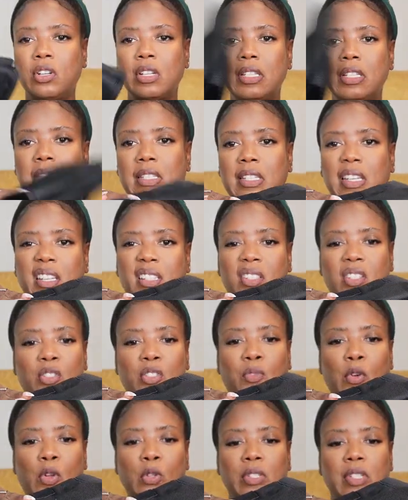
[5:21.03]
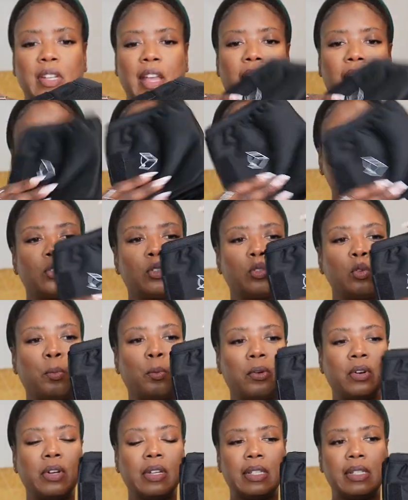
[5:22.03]
can see, it just folds down
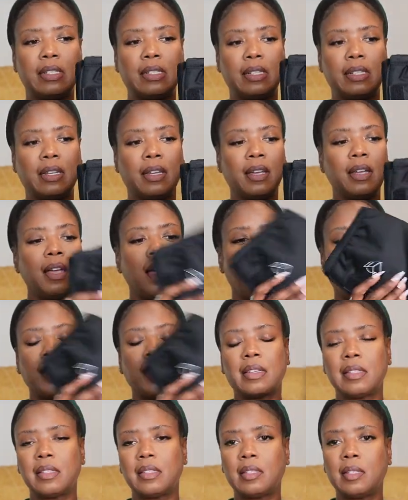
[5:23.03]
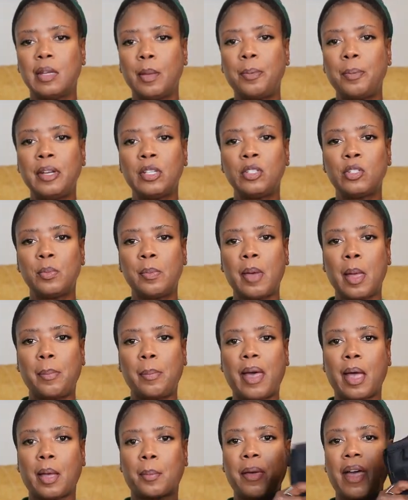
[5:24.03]
super easy. I can slip it into my
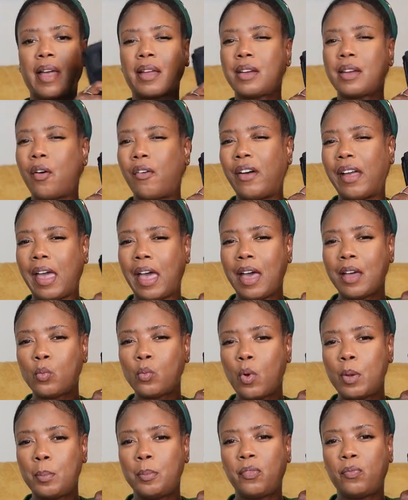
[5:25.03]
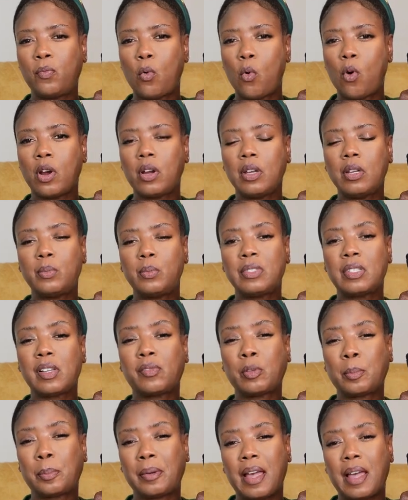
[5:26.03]
backpack. Now I had one before, it was of
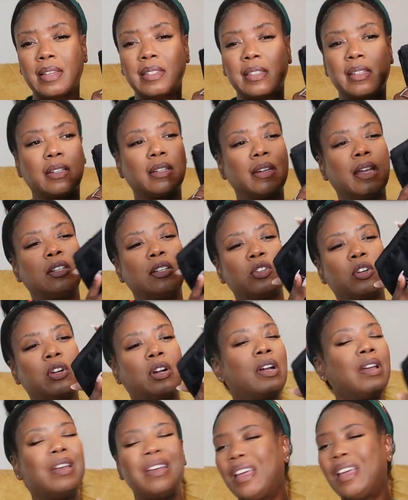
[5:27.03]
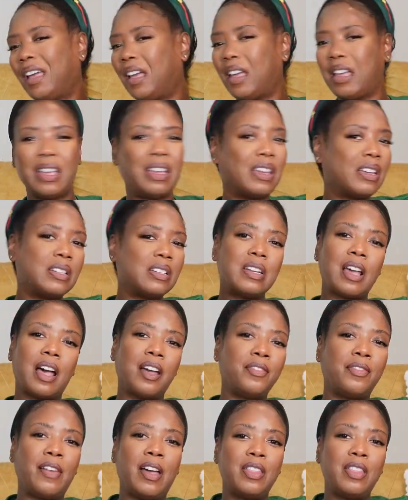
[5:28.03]
a plastic nature, and I
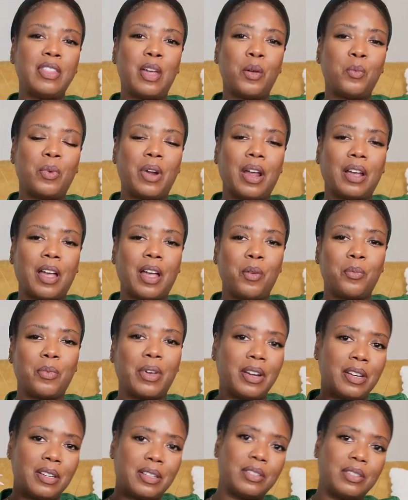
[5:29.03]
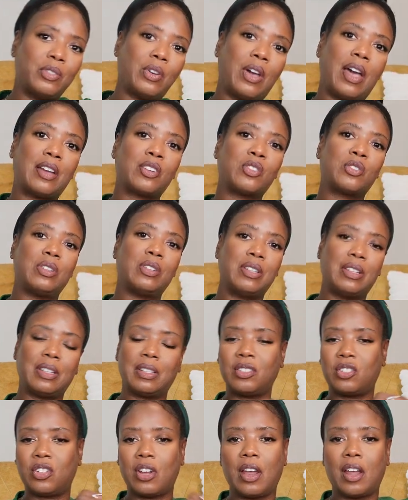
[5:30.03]
found that when I got ready to actually
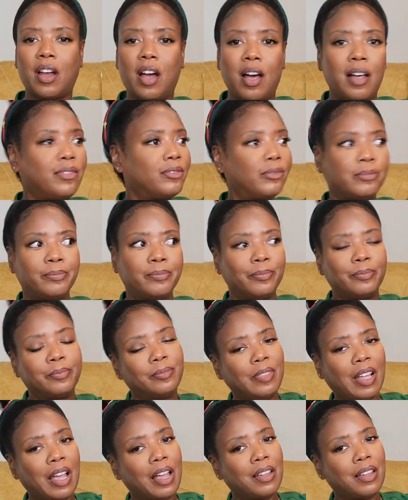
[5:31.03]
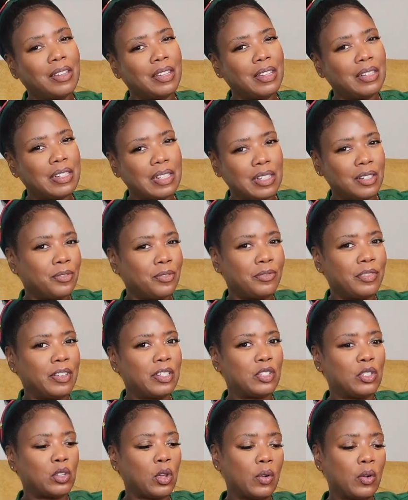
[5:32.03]
jet off, it didn't
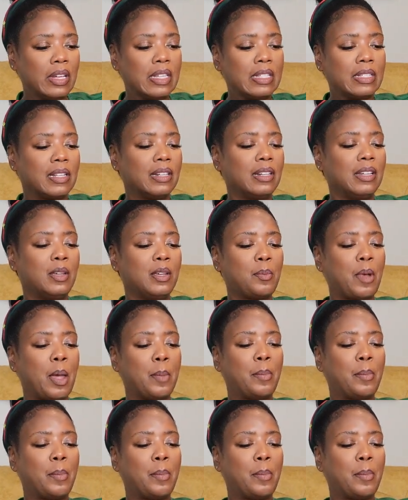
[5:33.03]
fit so easily in my